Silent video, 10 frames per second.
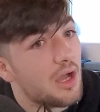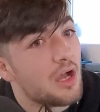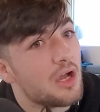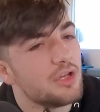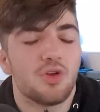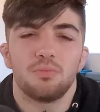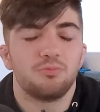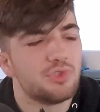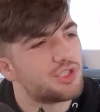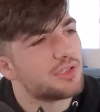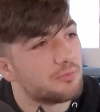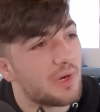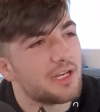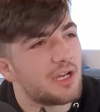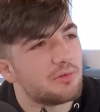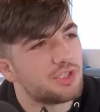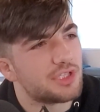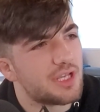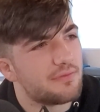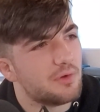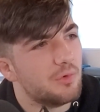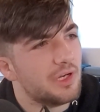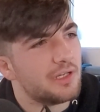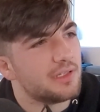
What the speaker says: Nope. Right now we just have the one.